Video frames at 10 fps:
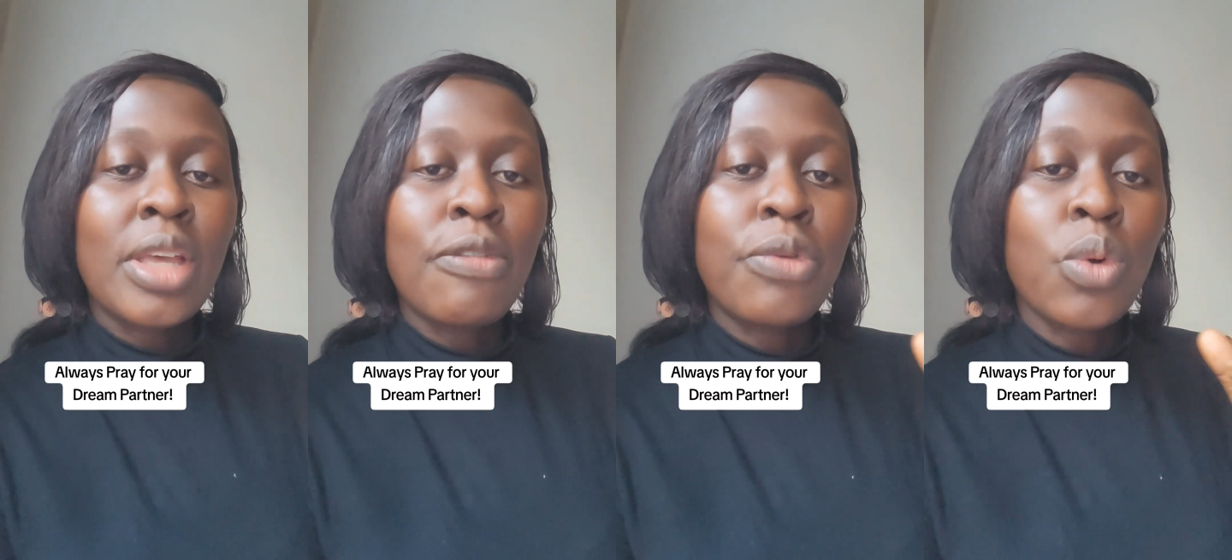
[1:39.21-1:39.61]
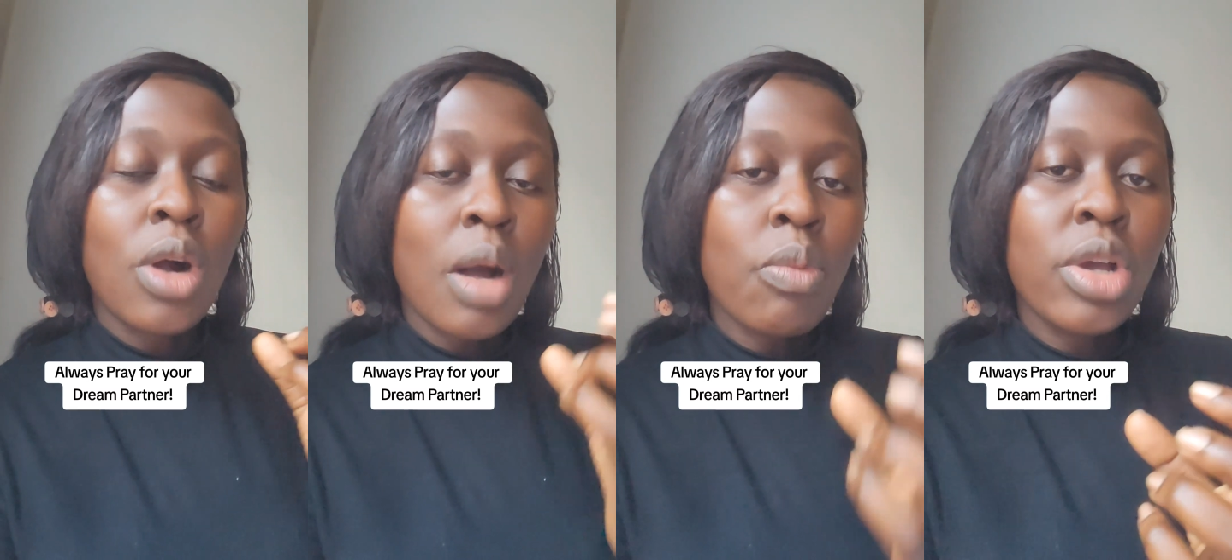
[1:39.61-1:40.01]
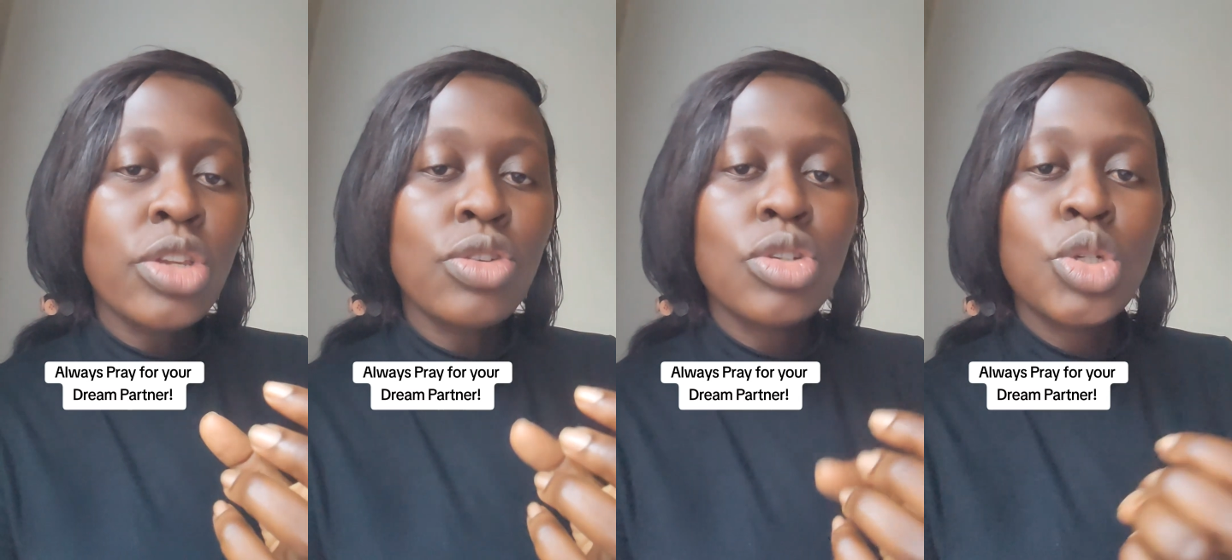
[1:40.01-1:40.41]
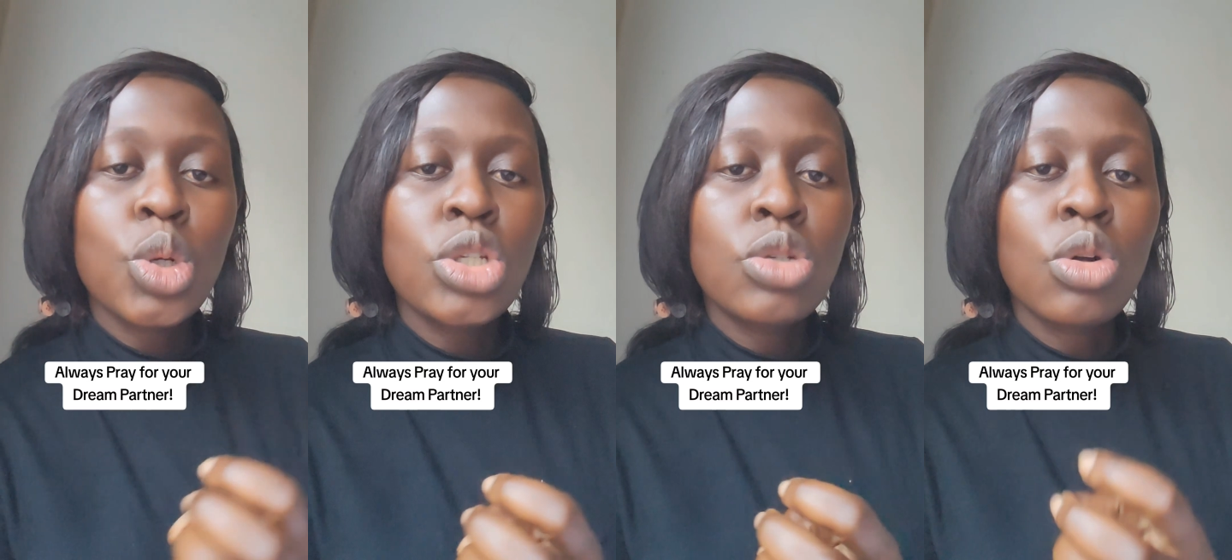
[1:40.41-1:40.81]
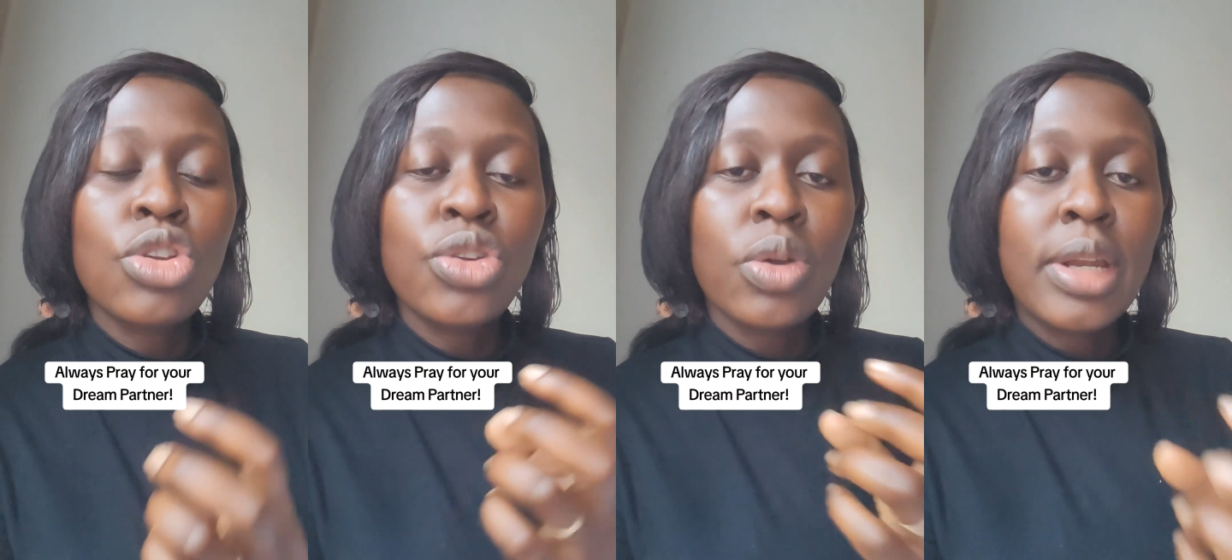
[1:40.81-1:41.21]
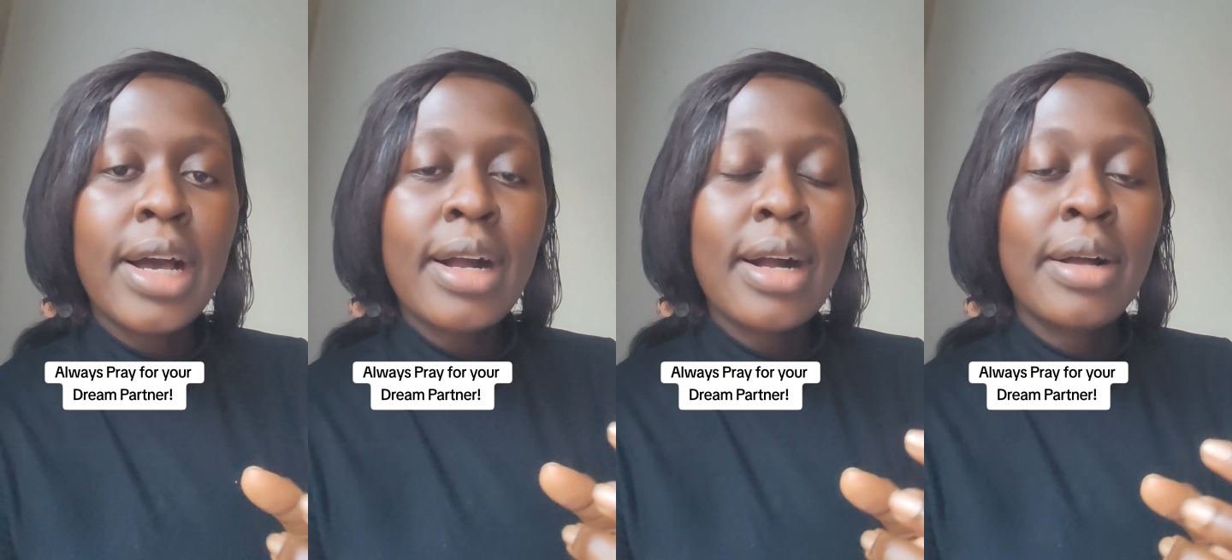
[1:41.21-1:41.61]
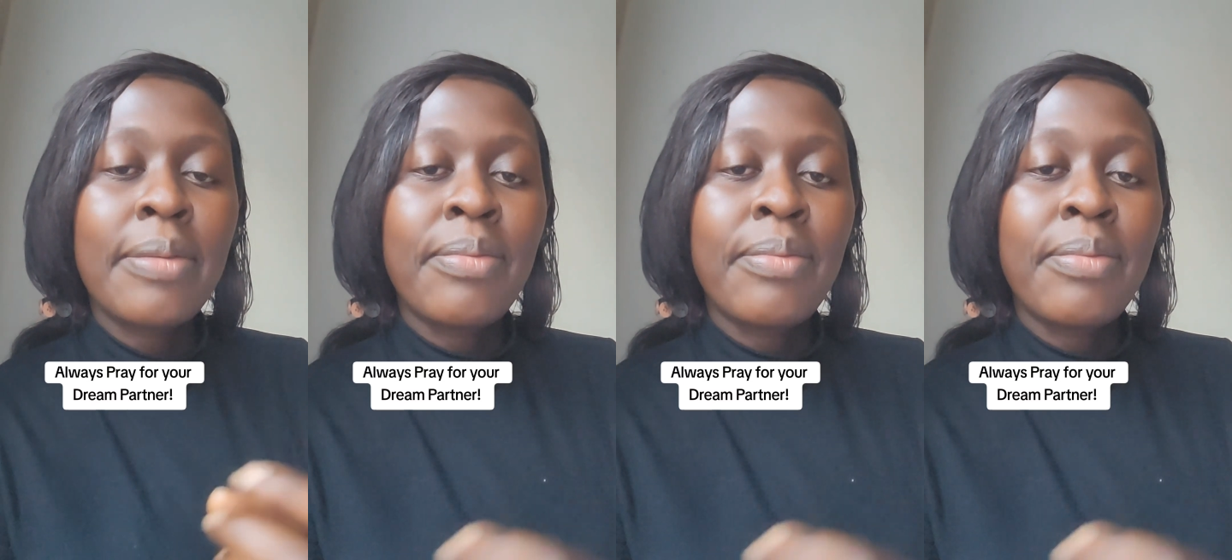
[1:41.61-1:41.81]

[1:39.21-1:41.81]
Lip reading: If you come when you're short or you're dark,